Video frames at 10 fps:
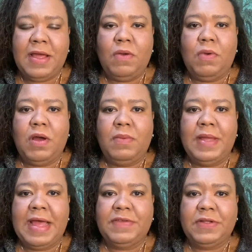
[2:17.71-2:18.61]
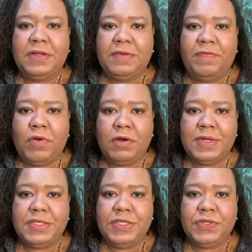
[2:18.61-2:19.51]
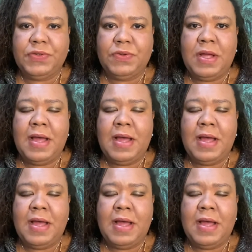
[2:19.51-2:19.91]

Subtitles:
what we have to look forward to,